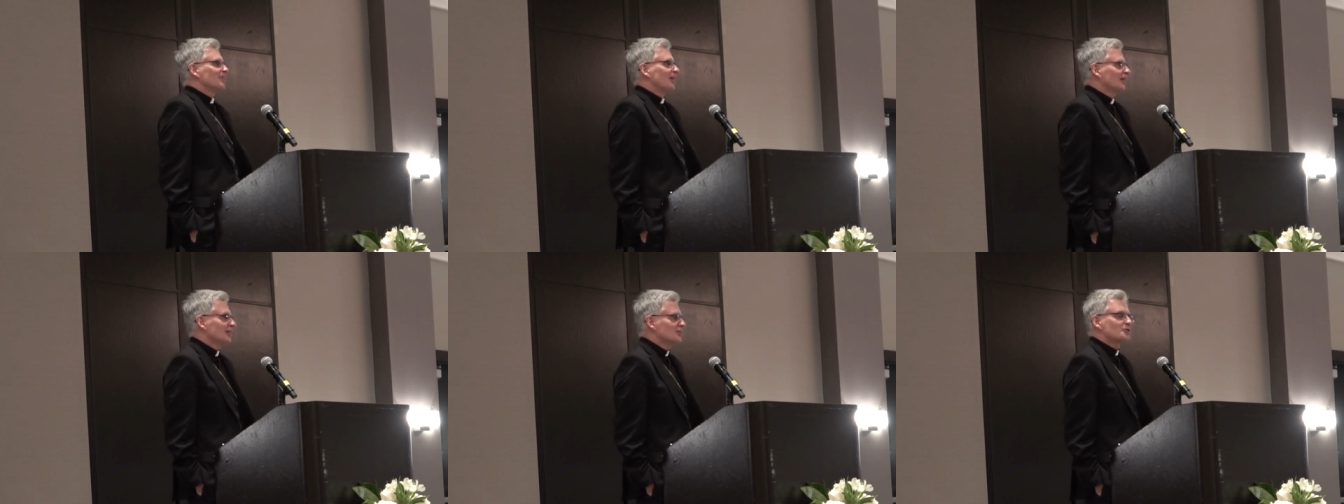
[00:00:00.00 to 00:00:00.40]

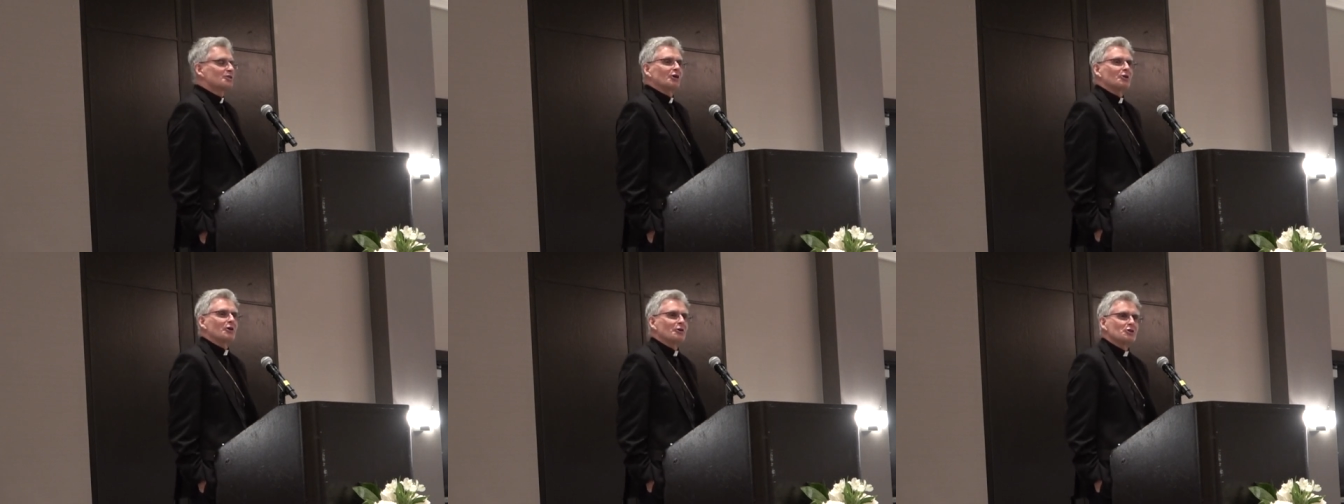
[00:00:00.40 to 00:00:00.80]
I can
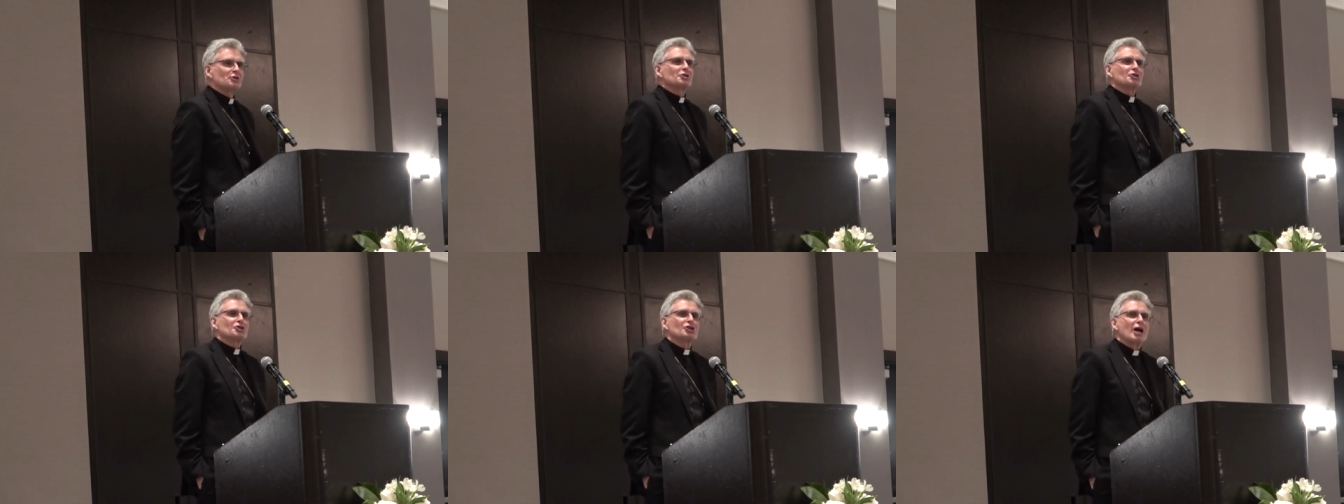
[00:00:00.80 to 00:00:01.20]
tell you, I
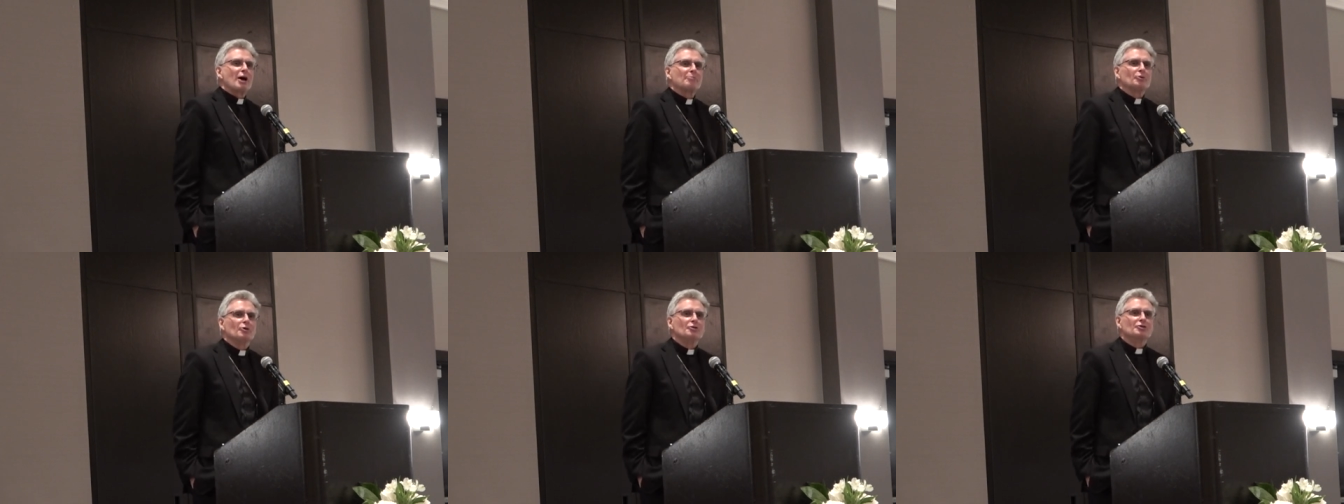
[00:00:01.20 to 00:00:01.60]
used to
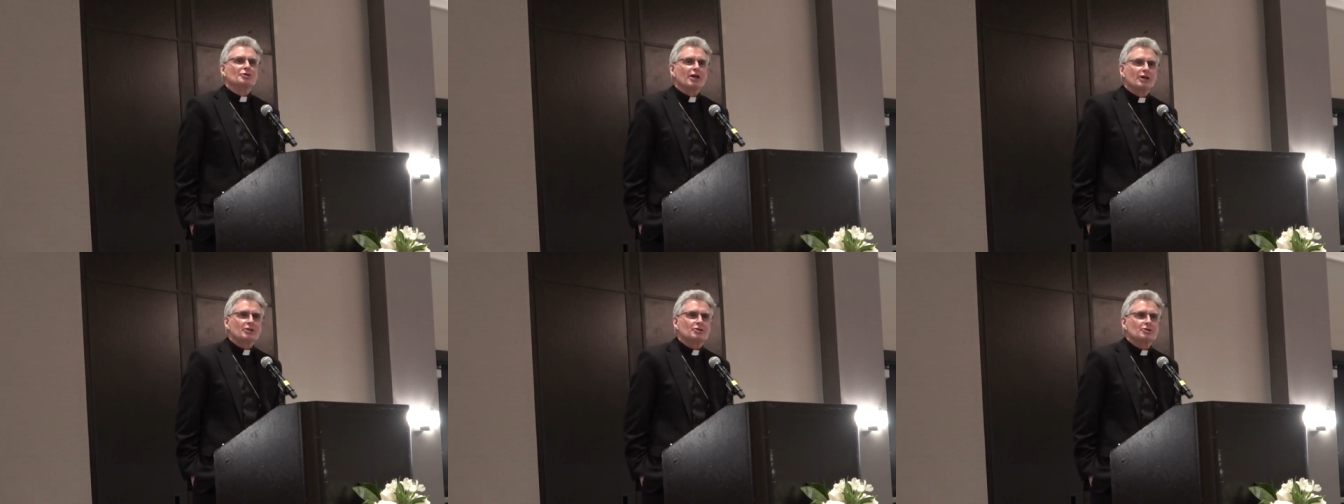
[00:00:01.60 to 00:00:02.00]
chaperone
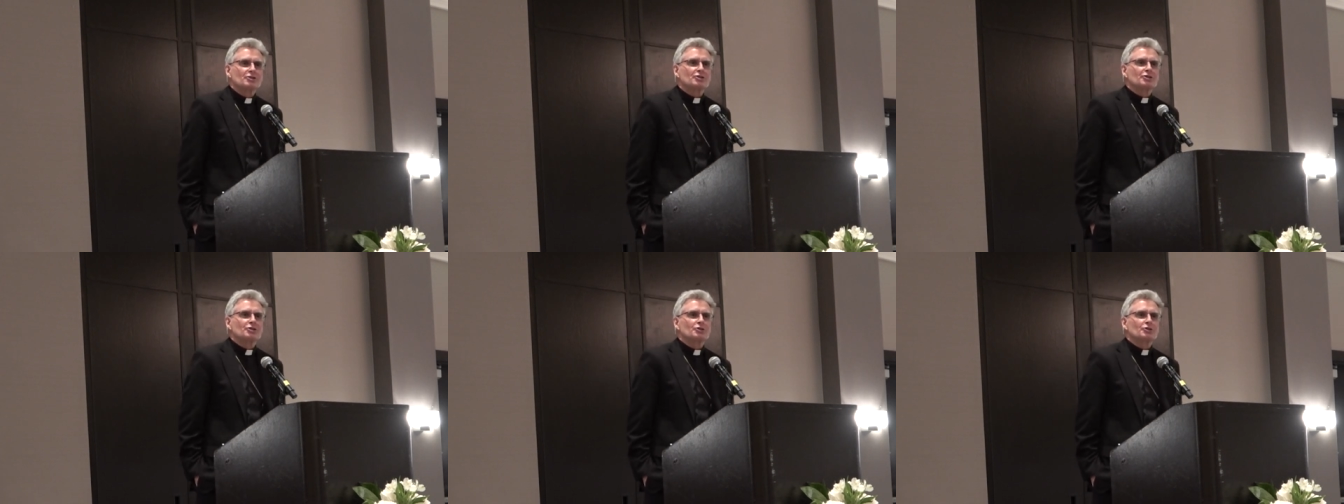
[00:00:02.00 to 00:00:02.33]
dances